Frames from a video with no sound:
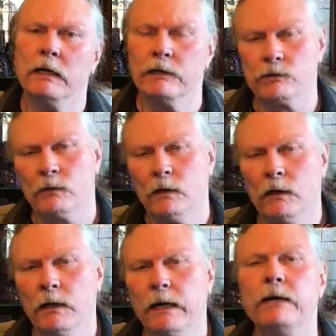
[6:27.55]
is
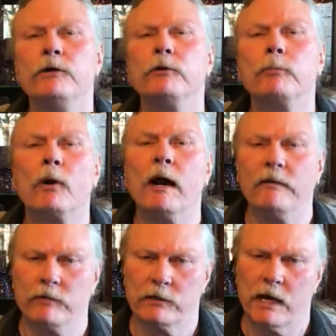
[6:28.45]
in your
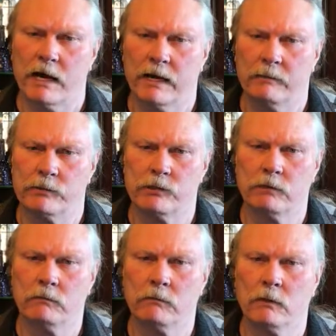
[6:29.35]
private times,
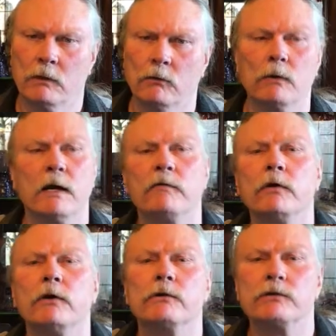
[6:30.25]

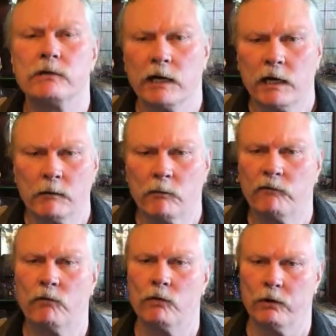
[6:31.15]
whenever you're singing
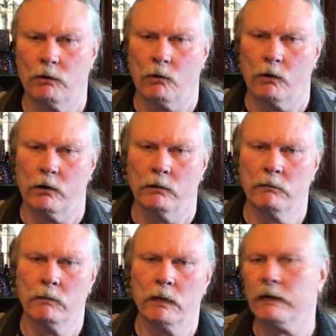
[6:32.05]
before the Lord
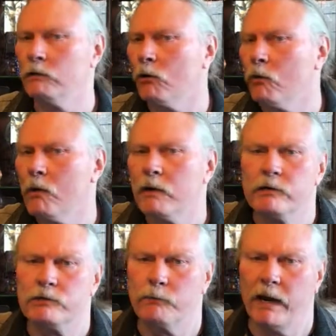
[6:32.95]
and no
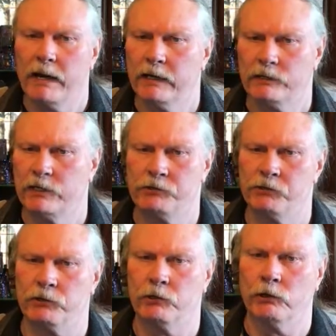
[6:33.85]
one is paying
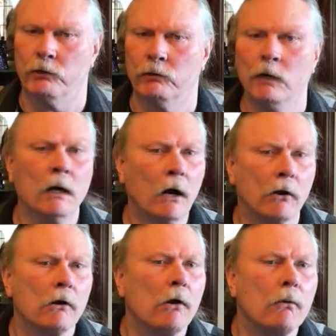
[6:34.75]
attention to you
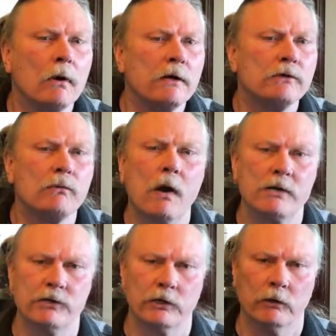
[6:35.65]
or no one is
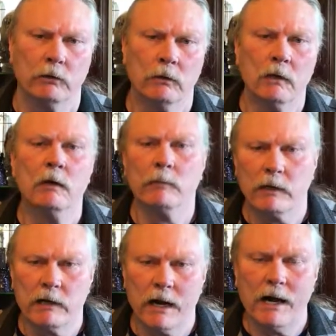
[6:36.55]
watching you,
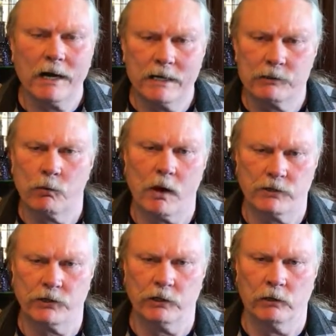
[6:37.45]
but God is
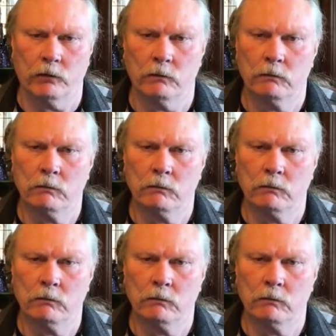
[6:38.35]
watching you.